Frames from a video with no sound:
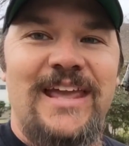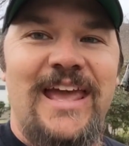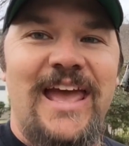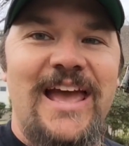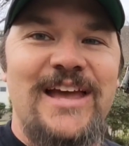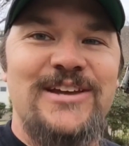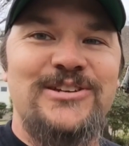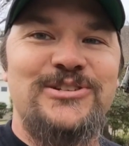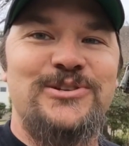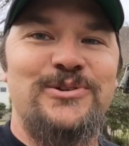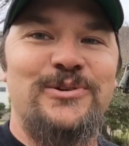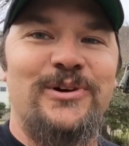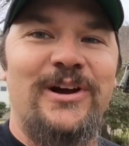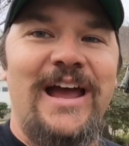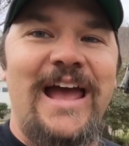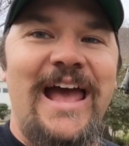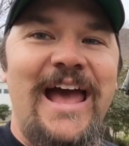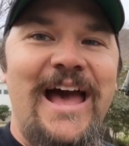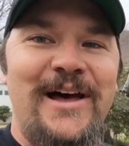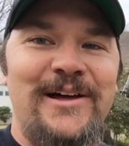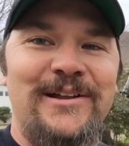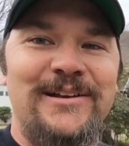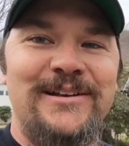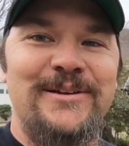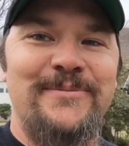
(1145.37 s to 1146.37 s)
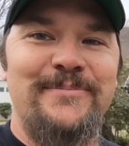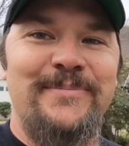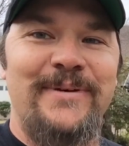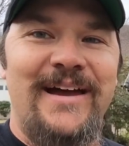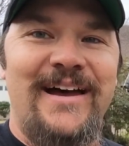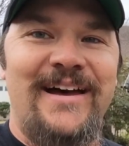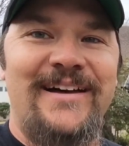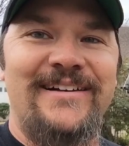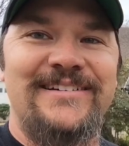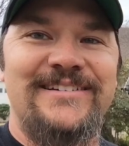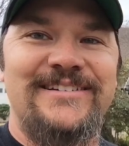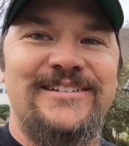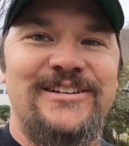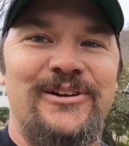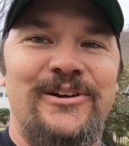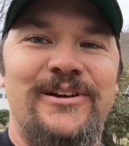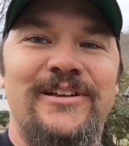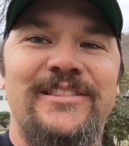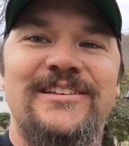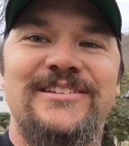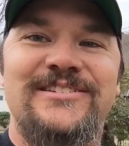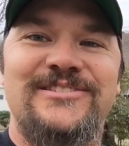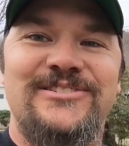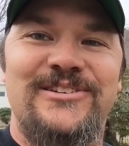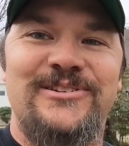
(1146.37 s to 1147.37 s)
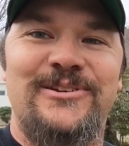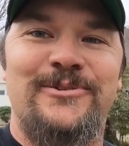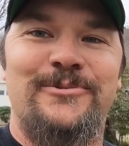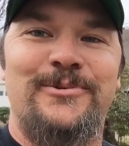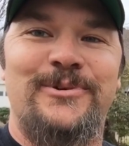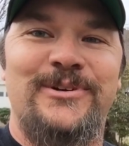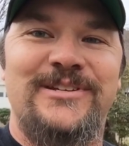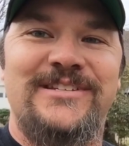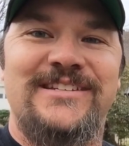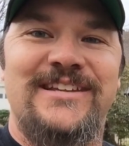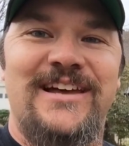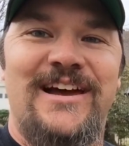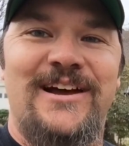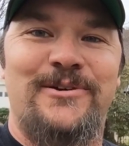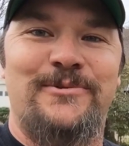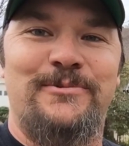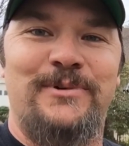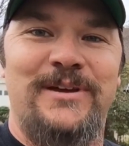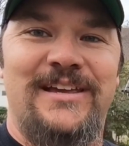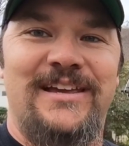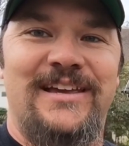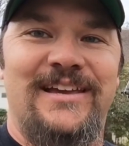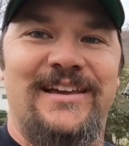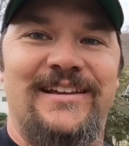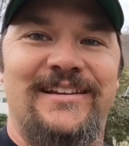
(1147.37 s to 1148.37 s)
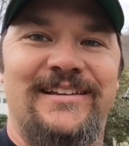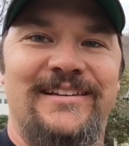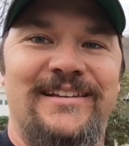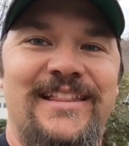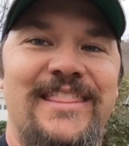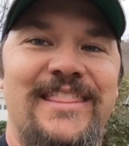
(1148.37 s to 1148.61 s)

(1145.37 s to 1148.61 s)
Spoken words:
as you are out and about during the GeoWoodstock weekend.